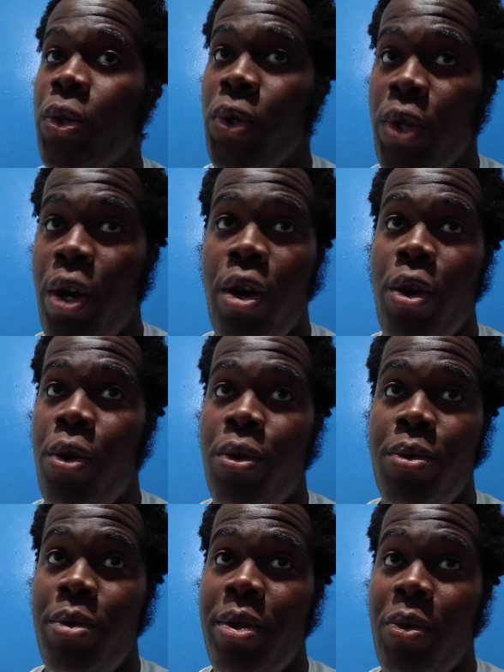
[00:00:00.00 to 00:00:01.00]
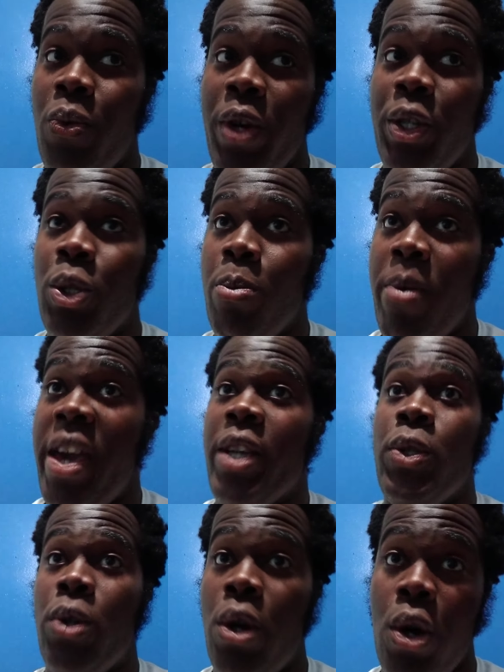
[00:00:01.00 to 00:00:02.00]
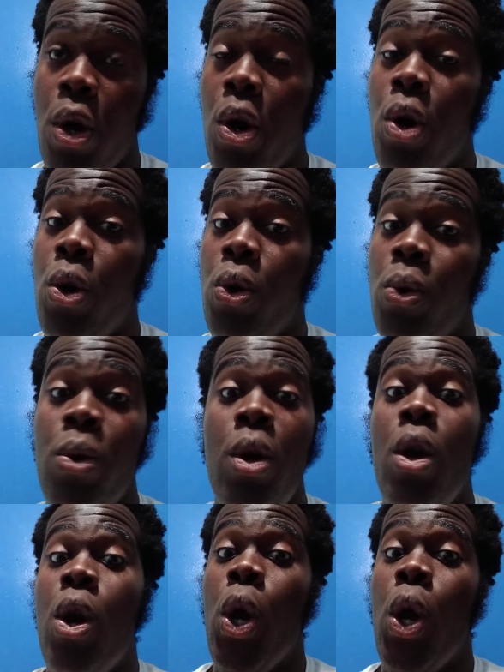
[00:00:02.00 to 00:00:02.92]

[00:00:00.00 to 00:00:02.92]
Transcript: So, which makes the whole